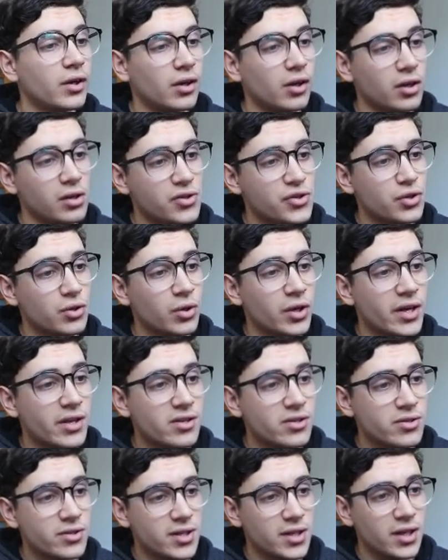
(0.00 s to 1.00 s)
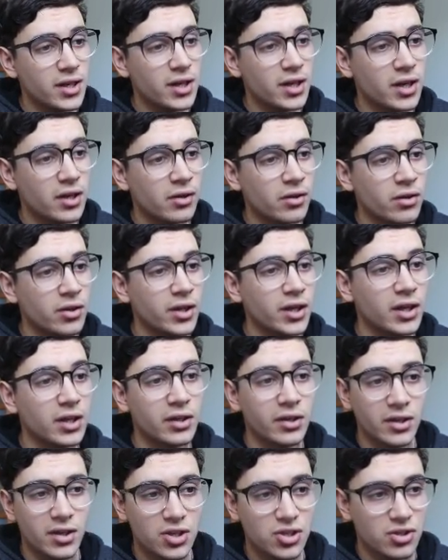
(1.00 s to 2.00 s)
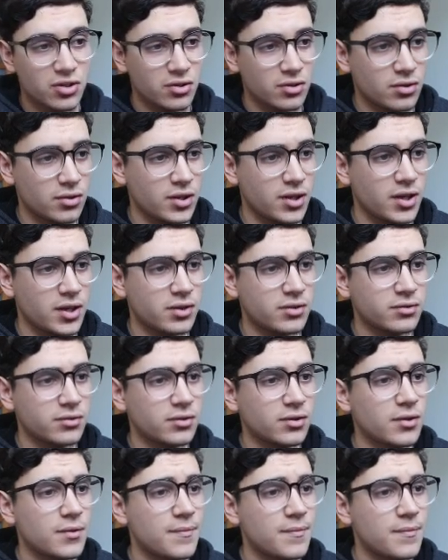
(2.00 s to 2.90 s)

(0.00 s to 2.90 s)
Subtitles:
Also, as you see here, the declaration here,